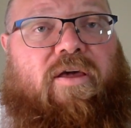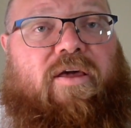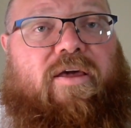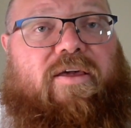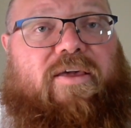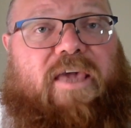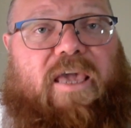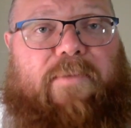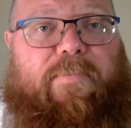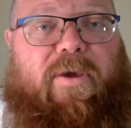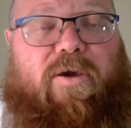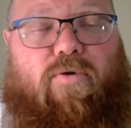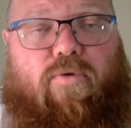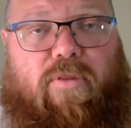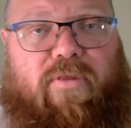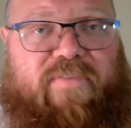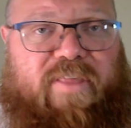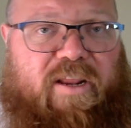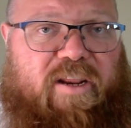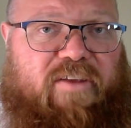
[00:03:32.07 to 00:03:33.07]
keeping
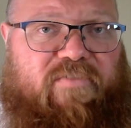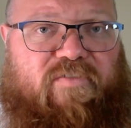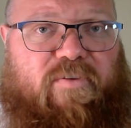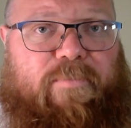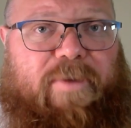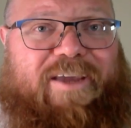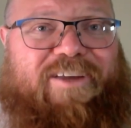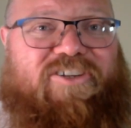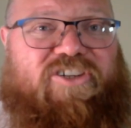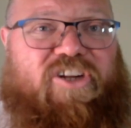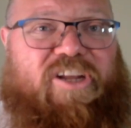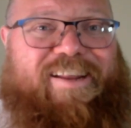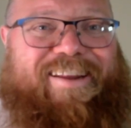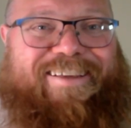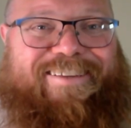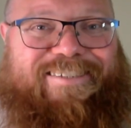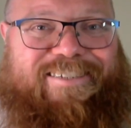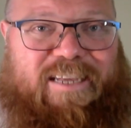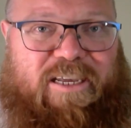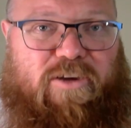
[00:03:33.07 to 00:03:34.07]
all of that information in
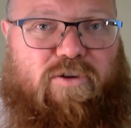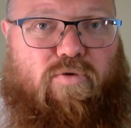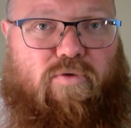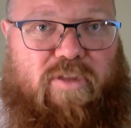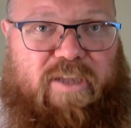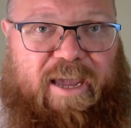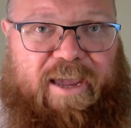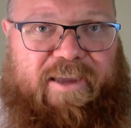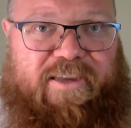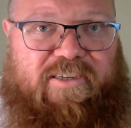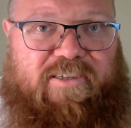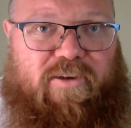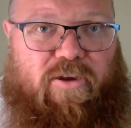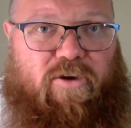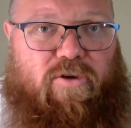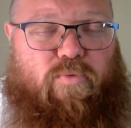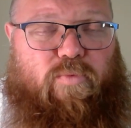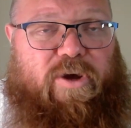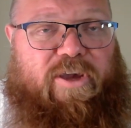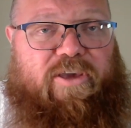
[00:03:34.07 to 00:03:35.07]
a single case
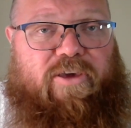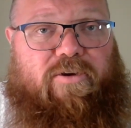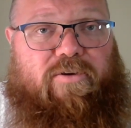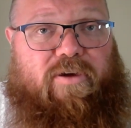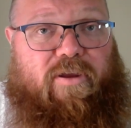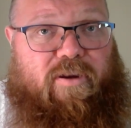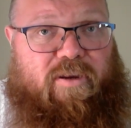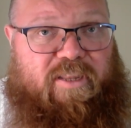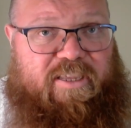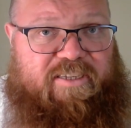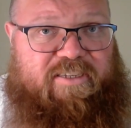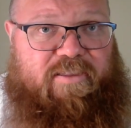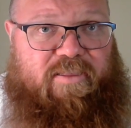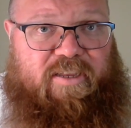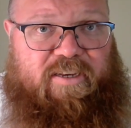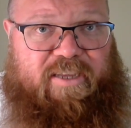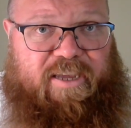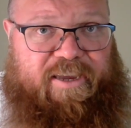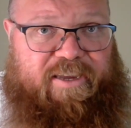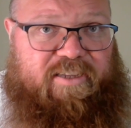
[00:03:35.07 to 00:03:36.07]
note where you can list
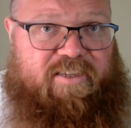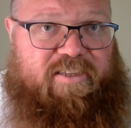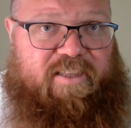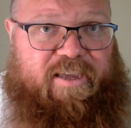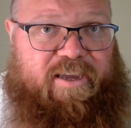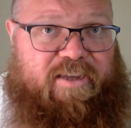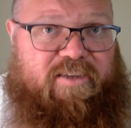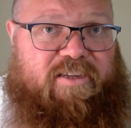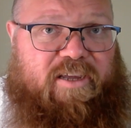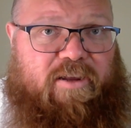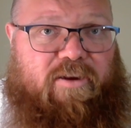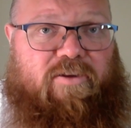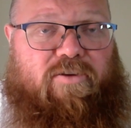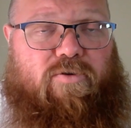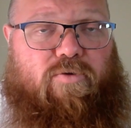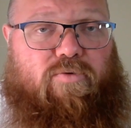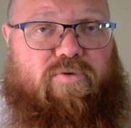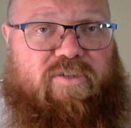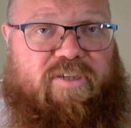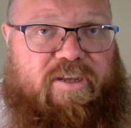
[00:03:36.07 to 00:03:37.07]
the dates they attended
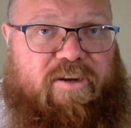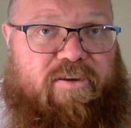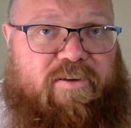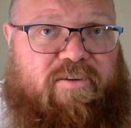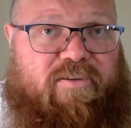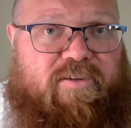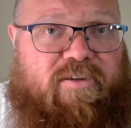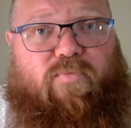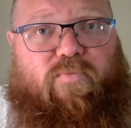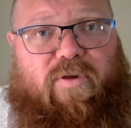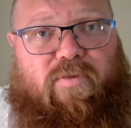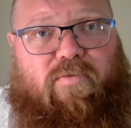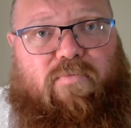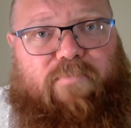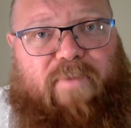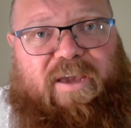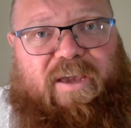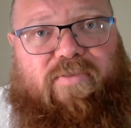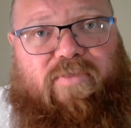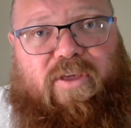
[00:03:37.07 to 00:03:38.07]
or didn't will
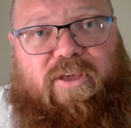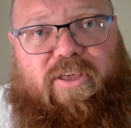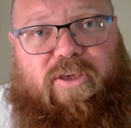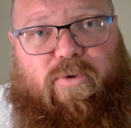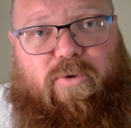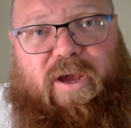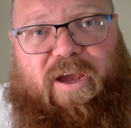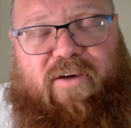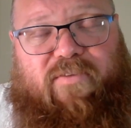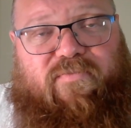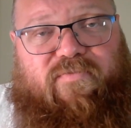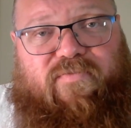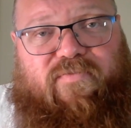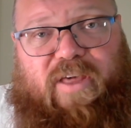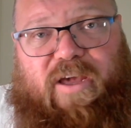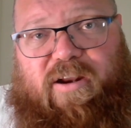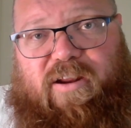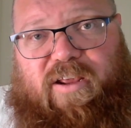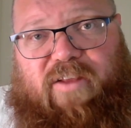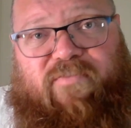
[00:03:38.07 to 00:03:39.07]
mean that you have
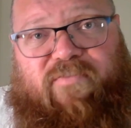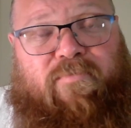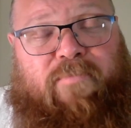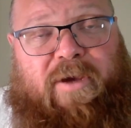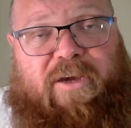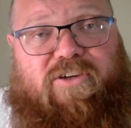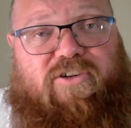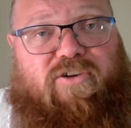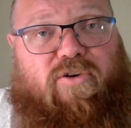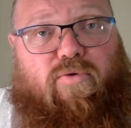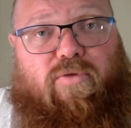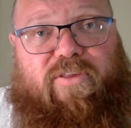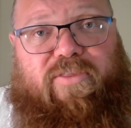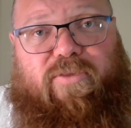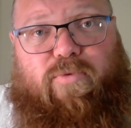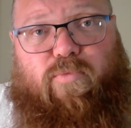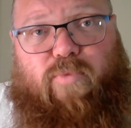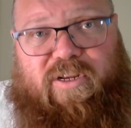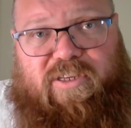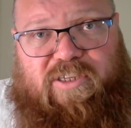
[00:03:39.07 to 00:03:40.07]
that information all in
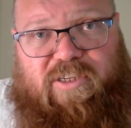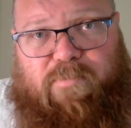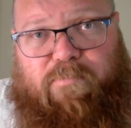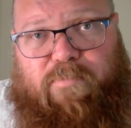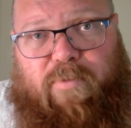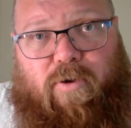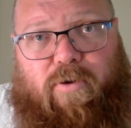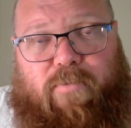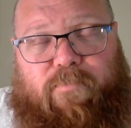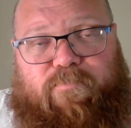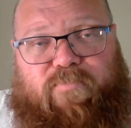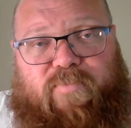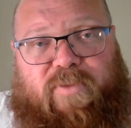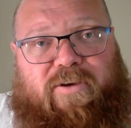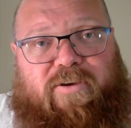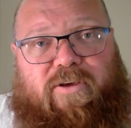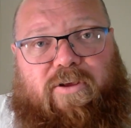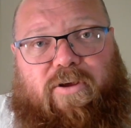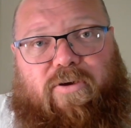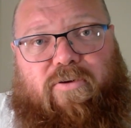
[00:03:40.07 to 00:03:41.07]
the one spot,
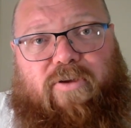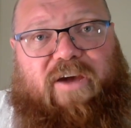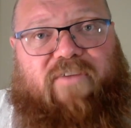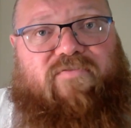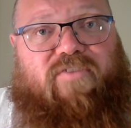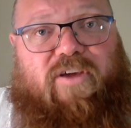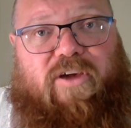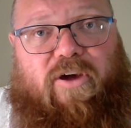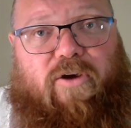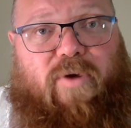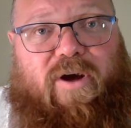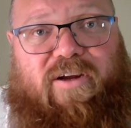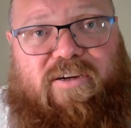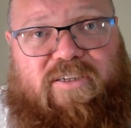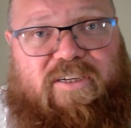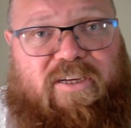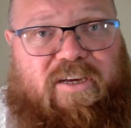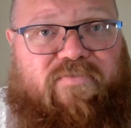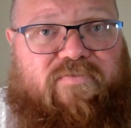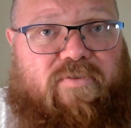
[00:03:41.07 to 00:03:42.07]
and you don't have to go
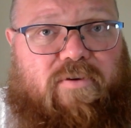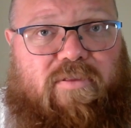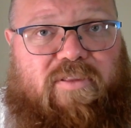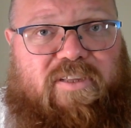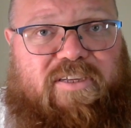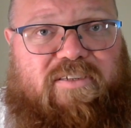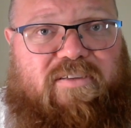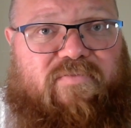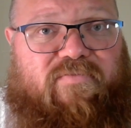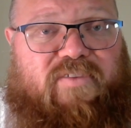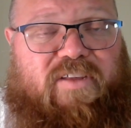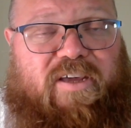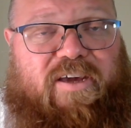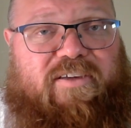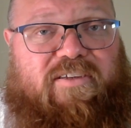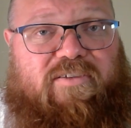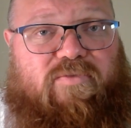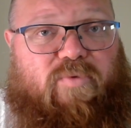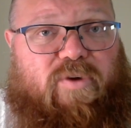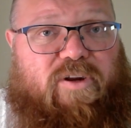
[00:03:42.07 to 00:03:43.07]
hunting for a list of
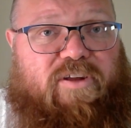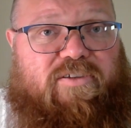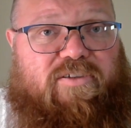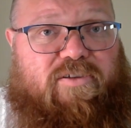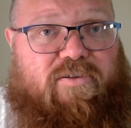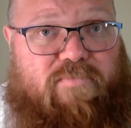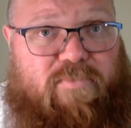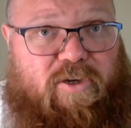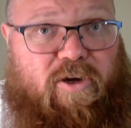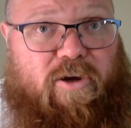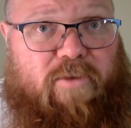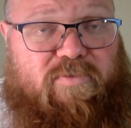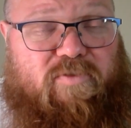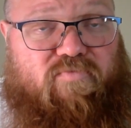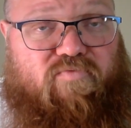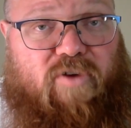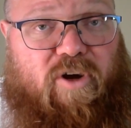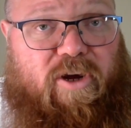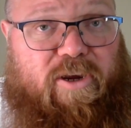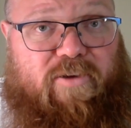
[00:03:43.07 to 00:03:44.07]
dates when it's time to
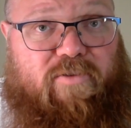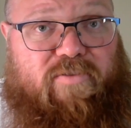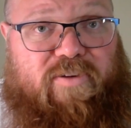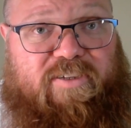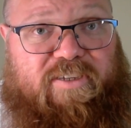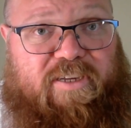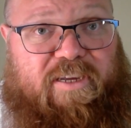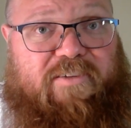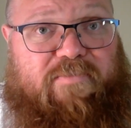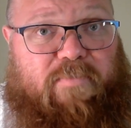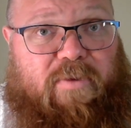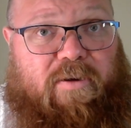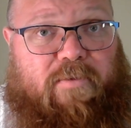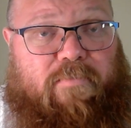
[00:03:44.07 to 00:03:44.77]
write your assessment.